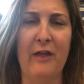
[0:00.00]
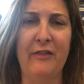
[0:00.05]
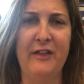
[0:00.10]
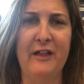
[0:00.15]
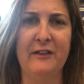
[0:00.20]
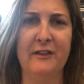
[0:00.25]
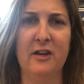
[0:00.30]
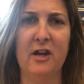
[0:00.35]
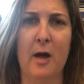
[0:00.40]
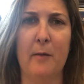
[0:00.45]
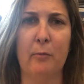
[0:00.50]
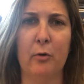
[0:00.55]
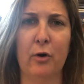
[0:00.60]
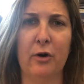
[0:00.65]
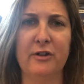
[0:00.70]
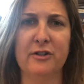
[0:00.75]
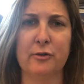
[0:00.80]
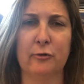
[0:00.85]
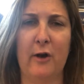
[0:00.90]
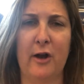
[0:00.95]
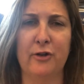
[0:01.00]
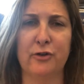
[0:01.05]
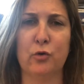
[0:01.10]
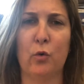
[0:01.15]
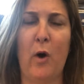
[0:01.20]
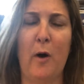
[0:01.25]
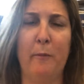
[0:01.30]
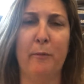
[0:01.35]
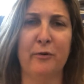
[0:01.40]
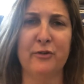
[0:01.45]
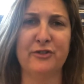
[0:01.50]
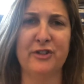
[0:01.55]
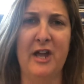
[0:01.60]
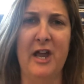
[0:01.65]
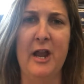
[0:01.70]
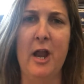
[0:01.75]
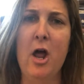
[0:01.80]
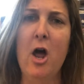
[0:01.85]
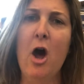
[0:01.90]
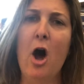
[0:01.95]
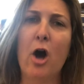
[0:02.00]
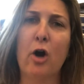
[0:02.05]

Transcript: I think the number is around 12%